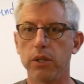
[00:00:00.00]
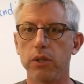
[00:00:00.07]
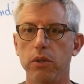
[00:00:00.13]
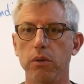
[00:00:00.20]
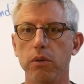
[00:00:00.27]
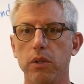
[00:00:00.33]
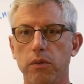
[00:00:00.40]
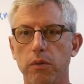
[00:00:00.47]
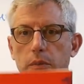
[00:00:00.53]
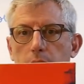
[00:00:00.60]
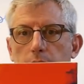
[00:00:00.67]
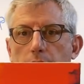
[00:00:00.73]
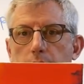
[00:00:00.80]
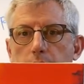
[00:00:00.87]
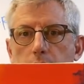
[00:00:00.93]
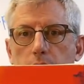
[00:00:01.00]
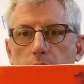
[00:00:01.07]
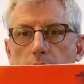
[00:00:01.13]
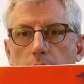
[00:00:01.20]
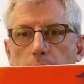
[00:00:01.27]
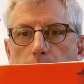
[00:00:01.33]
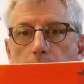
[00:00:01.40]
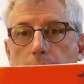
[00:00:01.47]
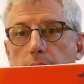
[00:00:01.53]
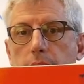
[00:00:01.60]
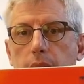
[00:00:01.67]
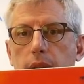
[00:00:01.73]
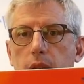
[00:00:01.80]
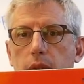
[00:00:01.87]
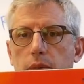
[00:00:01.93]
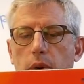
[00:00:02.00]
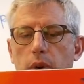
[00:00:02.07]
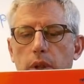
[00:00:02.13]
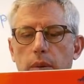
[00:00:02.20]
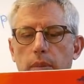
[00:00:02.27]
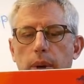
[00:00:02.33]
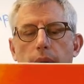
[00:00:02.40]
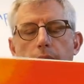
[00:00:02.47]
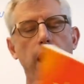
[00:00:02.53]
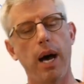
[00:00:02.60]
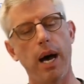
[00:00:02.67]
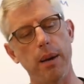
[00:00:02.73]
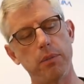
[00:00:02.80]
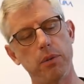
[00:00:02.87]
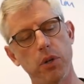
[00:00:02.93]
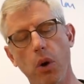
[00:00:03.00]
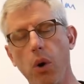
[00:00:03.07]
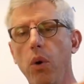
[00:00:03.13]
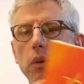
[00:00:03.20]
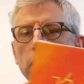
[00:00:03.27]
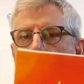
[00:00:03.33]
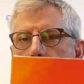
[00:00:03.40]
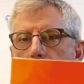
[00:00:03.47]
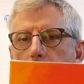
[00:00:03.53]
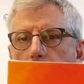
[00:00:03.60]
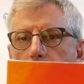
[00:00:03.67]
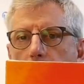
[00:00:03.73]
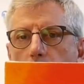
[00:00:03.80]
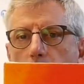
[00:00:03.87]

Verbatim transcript: students from China, so I painted this for them. I'm told this means